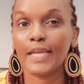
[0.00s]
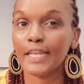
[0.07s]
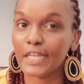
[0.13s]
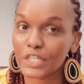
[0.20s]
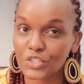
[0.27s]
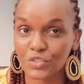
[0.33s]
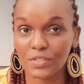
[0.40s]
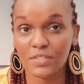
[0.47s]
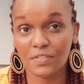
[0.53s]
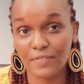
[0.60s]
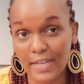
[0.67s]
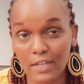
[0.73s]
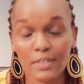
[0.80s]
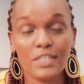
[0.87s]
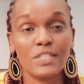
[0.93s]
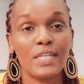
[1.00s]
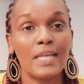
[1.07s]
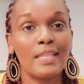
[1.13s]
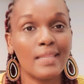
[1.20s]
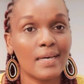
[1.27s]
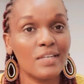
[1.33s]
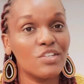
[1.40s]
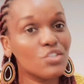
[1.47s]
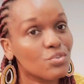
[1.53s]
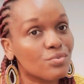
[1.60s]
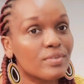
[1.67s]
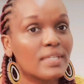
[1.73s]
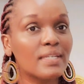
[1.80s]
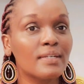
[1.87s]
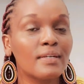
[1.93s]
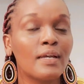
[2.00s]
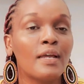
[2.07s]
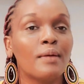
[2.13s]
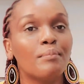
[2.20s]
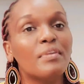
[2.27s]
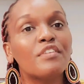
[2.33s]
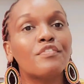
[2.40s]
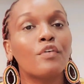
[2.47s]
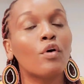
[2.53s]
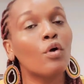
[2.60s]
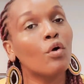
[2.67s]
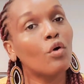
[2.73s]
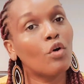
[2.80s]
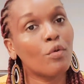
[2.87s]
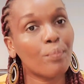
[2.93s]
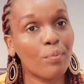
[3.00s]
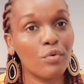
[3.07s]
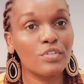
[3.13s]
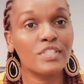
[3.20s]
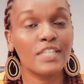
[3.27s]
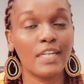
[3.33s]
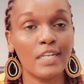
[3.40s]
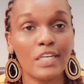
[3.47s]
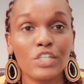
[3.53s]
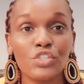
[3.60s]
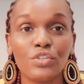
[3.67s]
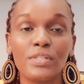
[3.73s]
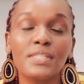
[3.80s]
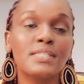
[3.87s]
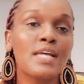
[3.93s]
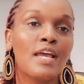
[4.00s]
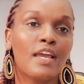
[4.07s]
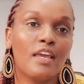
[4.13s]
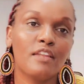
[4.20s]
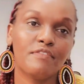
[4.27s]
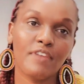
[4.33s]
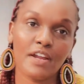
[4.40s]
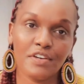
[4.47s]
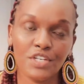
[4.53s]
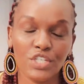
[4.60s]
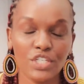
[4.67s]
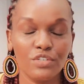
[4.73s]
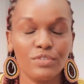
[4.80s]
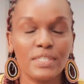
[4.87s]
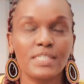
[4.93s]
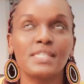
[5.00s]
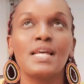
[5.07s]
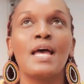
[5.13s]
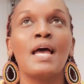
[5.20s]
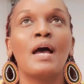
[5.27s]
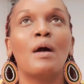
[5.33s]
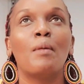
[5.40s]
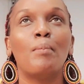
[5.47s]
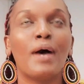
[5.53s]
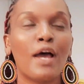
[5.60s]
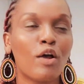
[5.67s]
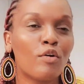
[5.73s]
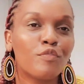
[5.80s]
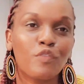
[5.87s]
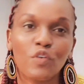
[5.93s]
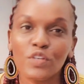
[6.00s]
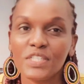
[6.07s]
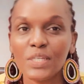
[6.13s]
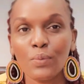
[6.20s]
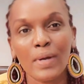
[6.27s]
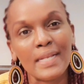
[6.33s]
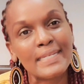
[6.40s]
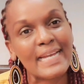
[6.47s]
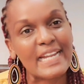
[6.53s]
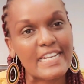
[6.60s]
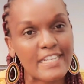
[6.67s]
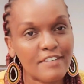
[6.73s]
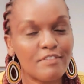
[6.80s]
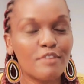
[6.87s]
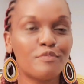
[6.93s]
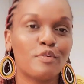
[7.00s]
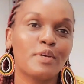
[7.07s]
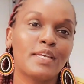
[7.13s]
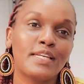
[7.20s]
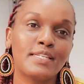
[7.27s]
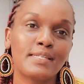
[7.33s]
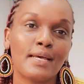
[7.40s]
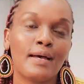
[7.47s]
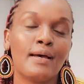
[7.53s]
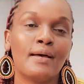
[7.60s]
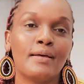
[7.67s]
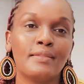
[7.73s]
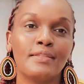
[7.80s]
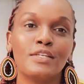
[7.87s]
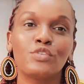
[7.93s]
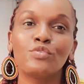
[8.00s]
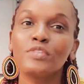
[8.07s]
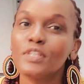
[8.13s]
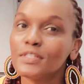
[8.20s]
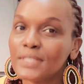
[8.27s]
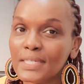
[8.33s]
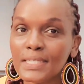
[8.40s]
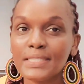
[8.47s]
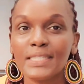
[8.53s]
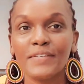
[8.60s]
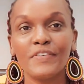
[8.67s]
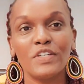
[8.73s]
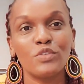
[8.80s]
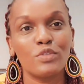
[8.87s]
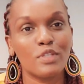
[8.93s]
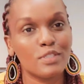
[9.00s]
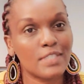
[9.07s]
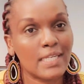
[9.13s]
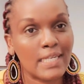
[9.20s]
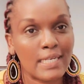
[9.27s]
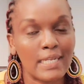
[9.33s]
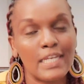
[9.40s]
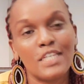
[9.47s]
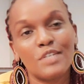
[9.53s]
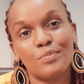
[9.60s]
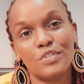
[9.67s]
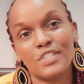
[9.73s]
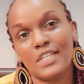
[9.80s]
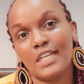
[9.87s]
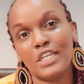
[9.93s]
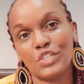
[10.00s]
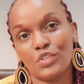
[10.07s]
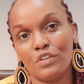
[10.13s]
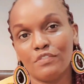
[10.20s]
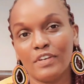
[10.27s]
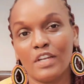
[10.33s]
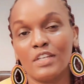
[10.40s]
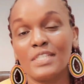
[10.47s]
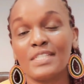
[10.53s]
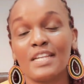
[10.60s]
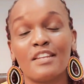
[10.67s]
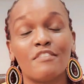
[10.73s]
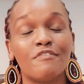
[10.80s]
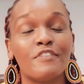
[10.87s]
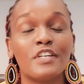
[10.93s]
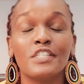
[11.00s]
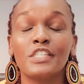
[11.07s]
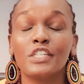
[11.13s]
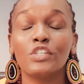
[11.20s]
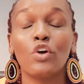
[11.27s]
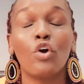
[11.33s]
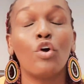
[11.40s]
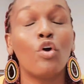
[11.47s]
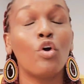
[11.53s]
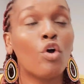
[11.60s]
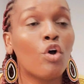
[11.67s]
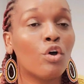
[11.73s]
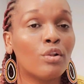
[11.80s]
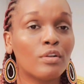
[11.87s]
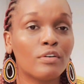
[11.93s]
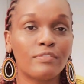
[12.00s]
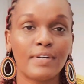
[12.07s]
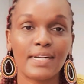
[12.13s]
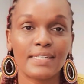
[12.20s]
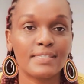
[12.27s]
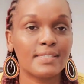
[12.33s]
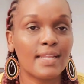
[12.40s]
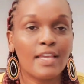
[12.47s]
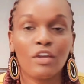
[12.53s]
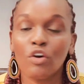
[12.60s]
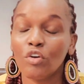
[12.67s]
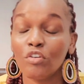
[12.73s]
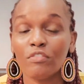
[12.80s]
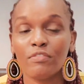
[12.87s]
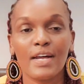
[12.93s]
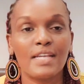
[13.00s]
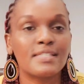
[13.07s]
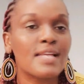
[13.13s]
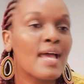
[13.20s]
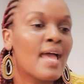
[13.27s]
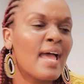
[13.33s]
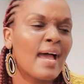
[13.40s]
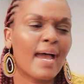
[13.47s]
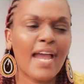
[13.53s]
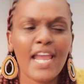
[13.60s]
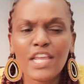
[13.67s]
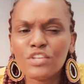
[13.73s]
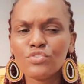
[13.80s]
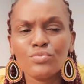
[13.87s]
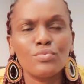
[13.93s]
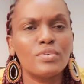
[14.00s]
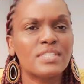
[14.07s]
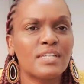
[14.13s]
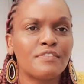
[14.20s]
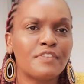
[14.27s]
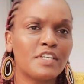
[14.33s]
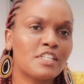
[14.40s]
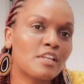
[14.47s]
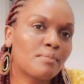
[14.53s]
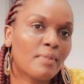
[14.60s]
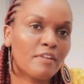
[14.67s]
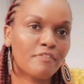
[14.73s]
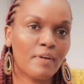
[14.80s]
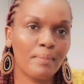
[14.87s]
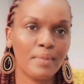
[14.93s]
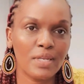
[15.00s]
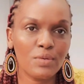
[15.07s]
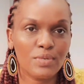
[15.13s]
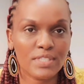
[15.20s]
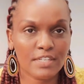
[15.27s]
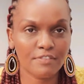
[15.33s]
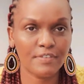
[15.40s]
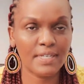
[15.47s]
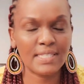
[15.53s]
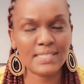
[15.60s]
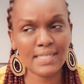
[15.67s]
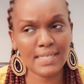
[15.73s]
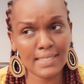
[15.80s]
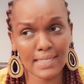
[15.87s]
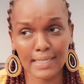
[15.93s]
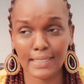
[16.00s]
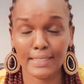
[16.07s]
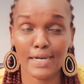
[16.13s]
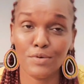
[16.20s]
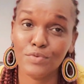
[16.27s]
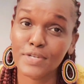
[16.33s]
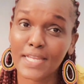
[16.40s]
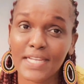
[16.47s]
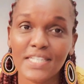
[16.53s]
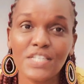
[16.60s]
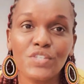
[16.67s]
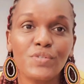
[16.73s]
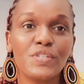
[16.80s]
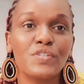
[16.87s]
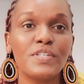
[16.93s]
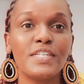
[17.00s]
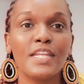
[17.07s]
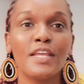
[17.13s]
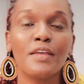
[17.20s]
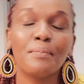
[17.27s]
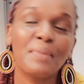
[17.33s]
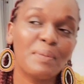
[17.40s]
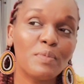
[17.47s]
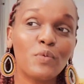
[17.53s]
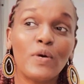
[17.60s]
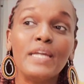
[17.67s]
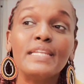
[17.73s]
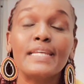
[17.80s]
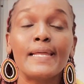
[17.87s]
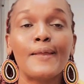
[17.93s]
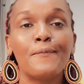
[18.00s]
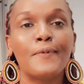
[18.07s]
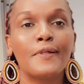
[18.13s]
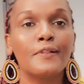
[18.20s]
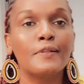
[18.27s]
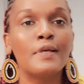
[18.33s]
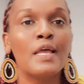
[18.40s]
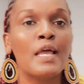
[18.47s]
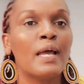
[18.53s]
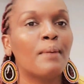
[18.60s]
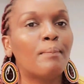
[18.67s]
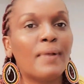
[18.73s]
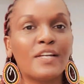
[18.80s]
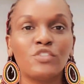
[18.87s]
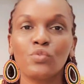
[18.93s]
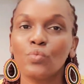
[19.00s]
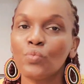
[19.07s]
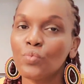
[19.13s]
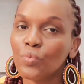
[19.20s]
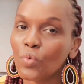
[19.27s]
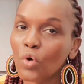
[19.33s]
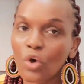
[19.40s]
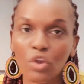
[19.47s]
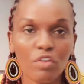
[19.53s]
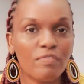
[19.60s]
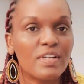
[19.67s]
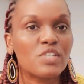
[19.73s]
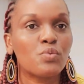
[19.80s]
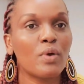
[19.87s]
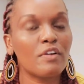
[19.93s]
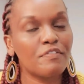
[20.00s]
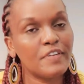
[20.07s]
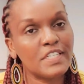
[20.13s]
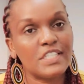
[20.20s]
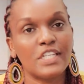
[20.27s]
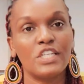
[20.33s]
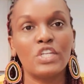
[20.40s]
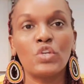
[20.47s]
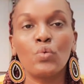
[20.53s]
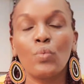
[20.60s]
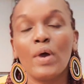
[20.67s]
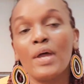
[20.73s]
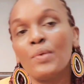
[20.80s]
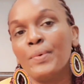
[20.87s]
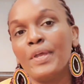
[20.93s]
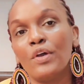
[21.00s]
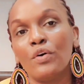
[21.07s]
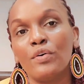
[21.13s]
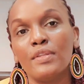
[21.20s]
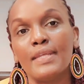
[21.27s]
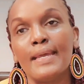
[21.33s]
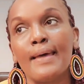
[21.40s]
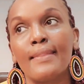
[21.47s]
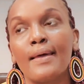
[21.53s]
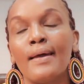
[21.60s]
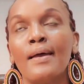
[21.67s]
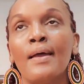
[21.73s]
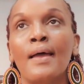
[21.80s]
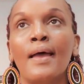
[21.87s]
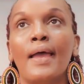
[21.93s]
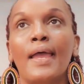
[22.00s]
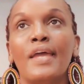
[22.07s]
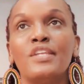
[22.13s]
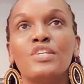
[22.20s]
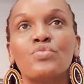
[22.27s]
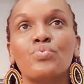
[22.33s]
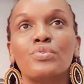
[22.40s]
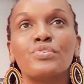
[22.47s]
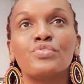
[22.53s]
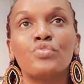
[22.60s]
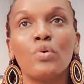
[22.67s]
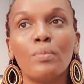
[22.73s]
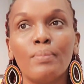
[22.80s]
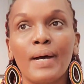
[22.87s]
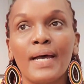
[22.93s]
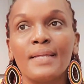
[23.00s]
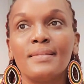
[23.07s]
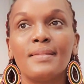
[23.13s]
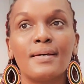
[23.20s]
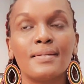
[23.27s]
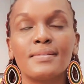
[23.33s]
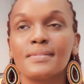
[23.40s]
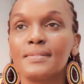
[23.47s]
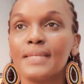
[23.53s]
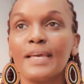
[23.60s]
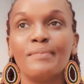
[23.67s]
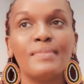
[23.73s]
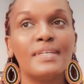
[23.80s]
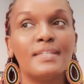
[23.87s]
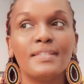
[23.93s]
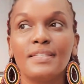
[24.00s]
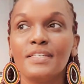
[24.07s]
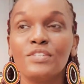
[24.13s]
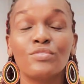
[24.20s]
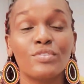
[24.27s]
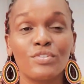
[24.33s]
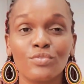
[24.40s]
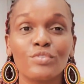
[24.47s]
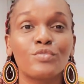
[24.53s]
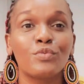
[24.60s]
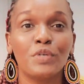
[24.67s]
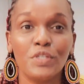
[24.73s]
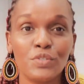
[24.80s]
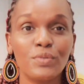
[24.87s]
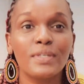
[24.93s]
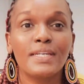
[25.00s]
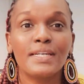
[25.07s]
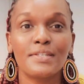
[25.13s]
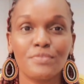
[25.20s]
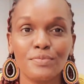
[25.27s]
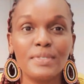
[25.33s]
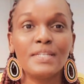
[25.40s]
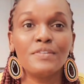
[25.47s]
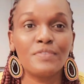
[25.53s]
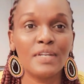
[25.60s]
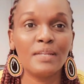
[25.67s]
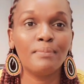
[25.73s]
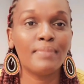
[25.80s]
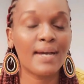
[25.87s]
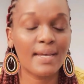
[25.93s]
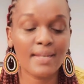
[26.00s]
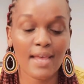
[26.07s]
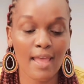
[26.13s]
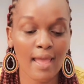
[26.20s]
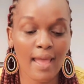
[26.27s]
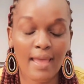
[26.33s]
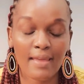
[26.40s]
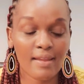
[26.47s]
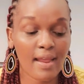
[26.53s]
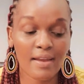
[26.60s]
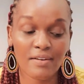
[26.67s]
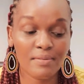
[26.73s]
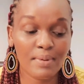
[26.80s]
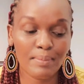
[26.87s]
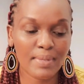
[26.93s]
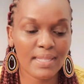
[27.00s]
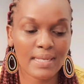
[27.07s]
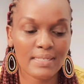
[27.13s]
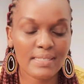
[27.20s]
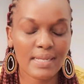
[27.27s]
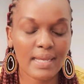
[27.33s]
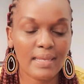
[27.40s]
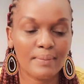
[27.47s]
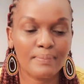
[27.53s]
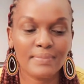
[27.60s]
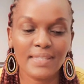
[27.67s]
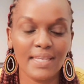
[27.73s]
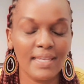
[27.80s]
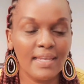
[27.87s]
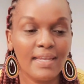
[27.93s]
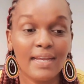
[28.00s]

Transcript: election violence, either during, before, or post-elections in varied degrees. But of course, the world can never forget the 2007-2008 post-election violence that affected all of us, like all of us. I too was affected, my family was affected. I won't get into it today, maybe one day I will, but all of us were affected in one way or the other. And it was so bad that, I mean, it was going to get really, really bad. I remember that time